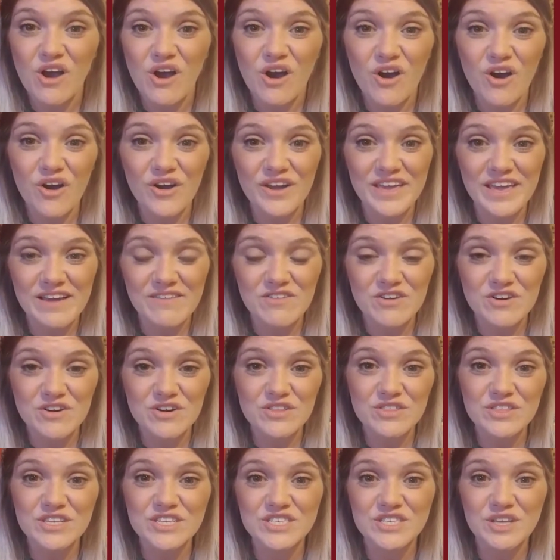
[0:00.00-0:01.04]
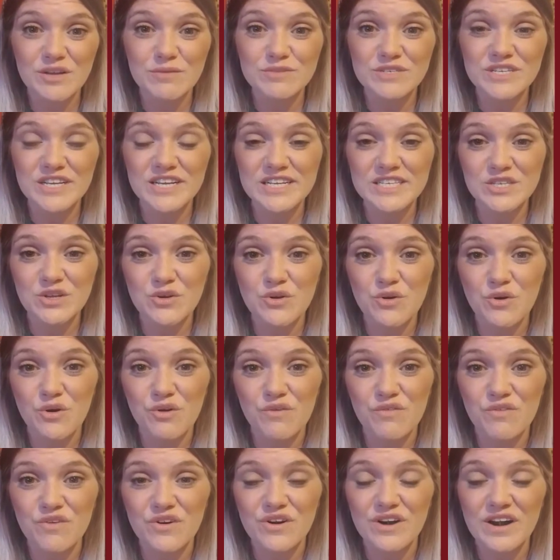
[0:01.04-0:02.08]
However, the subjects on
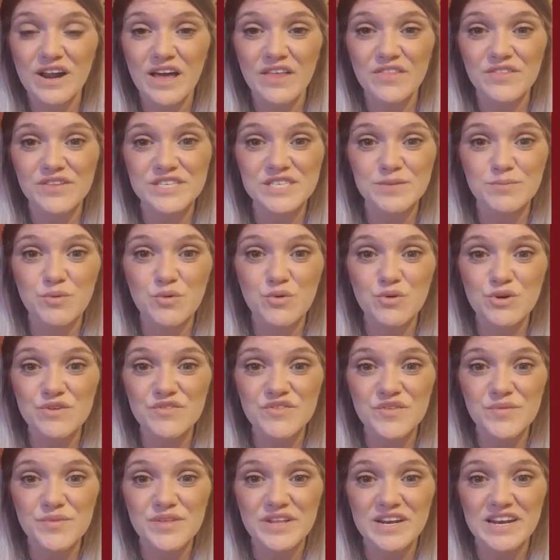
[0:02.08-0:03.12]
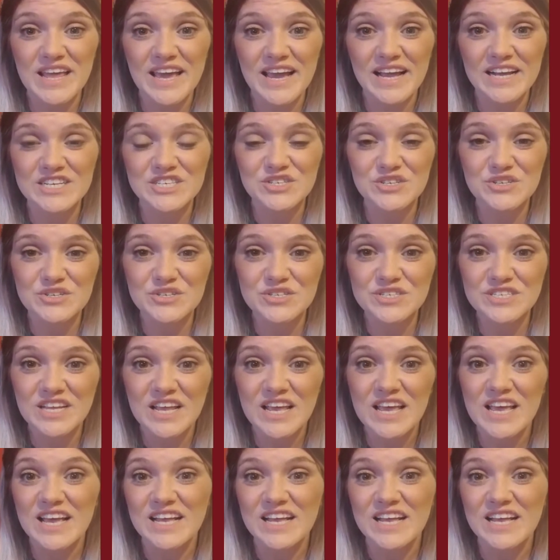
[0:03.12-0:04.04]
offer and the support from the lectures